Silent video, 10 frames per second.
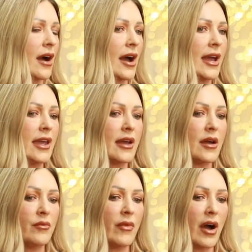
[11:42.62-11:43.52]
I,
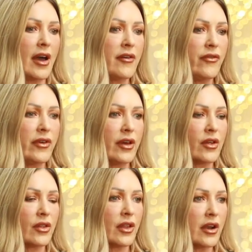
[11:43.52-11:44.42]
um, I feel
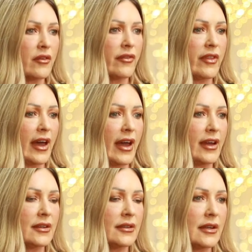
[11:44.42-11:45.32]
a lot of
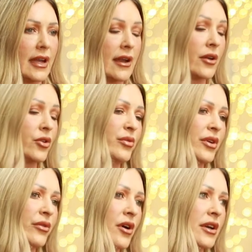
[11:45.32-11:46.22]
that, and I could be
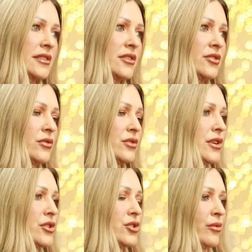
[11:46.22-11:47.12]
wrong, is to do with
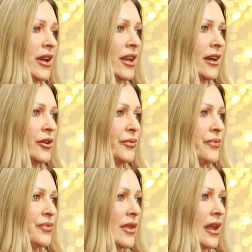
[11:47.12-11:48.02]
social media.
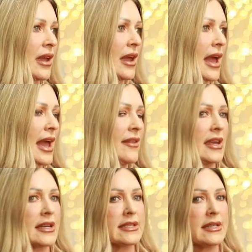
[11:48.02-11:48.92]
Yes. And the
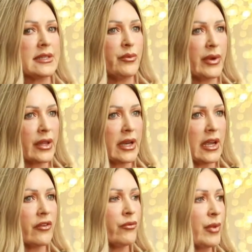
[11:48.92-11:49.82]

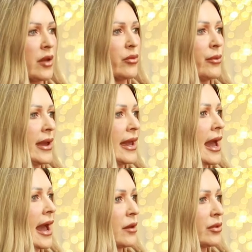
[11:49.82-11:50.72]
accessibility of people being
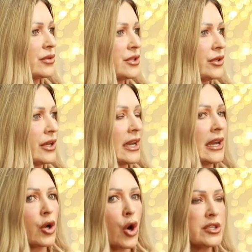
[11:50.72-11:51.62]
able to get
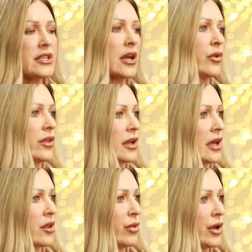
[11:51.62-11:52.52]
in contact with
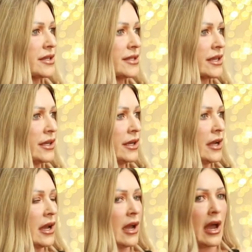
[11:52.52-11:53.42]
another person
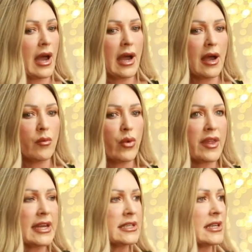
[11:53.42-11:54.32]
mm-hmm. um, where
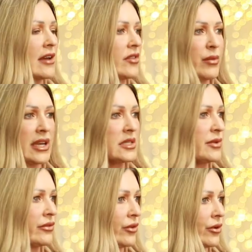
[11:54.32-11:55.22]
they didn't have the means
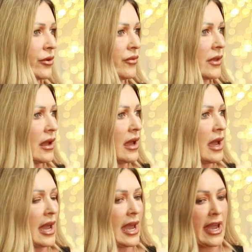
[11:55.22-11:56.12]
before. Yes
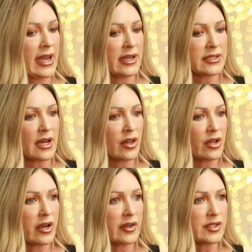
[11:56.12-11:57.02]
and a
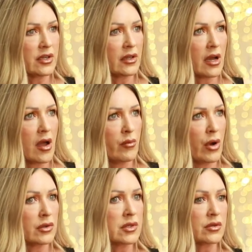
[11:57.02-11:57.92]
lot of it too like i'm
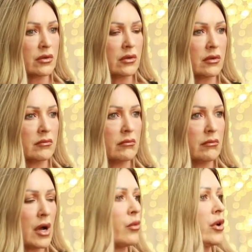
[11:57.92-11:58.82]
old school
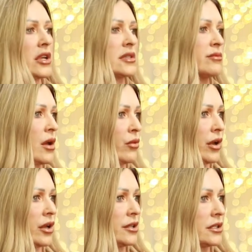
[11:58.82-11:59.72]
my word is my
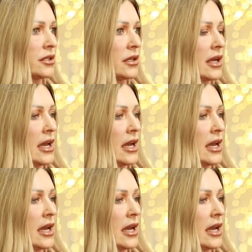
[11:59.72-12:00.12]
word mm.